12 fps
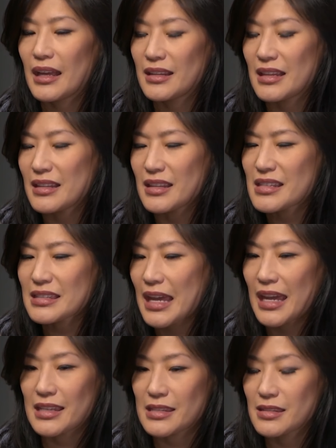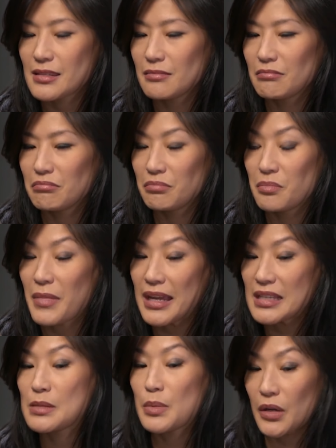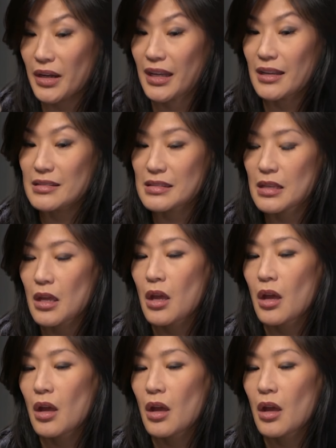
In this case, my experience